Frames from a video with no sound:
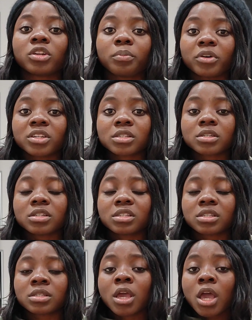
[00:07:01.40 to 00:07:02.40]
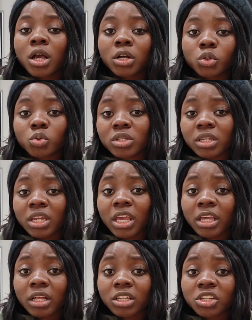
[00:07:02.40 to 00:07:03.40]
but the person is good in
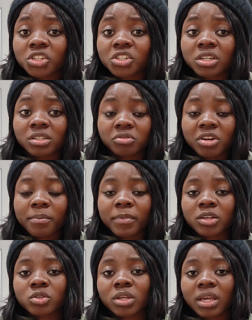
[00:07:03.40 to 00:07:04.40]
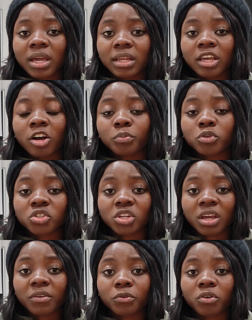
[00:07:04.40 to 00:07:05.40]
English and grammar, so they can help you
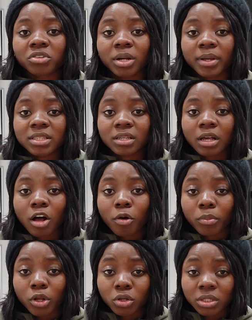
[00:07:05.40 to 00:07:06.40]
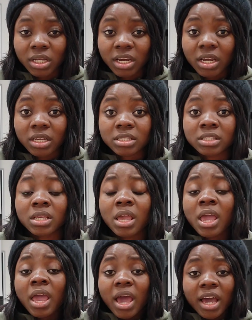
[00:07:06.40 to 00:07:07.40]
check for grammatical blunders
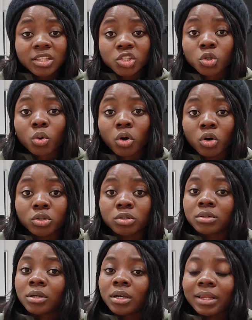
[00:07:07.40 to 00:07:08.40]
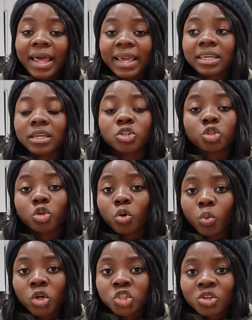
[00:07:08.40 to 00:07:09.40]
and so on. Like, you
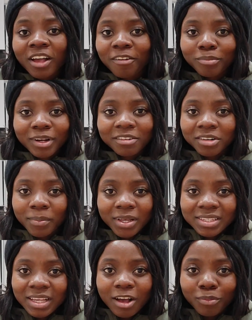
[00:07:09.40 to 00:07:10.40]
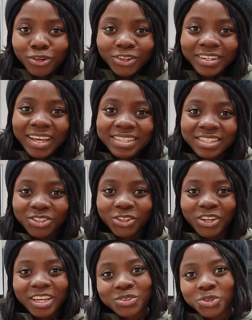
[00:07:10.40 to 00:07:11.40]
don't want to have grammatical blunders in
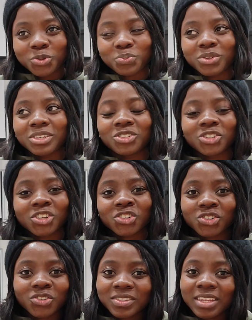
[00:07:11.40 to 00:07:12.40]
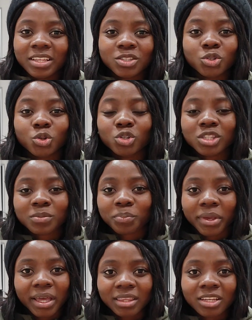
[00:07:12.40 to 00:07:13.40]
your SOP. It just shows that you don't
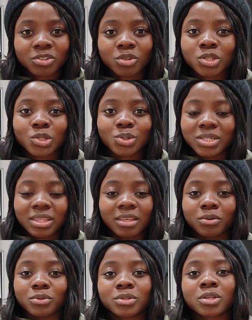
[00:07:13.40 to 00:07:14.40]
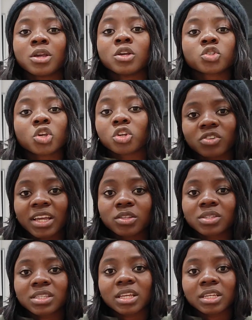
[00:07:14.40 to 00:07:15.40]
pay attention to details. So try
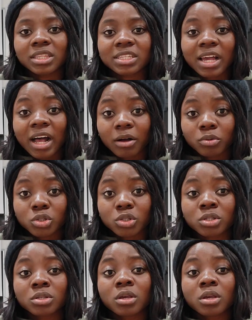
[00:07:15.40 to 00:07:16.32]
to send it out,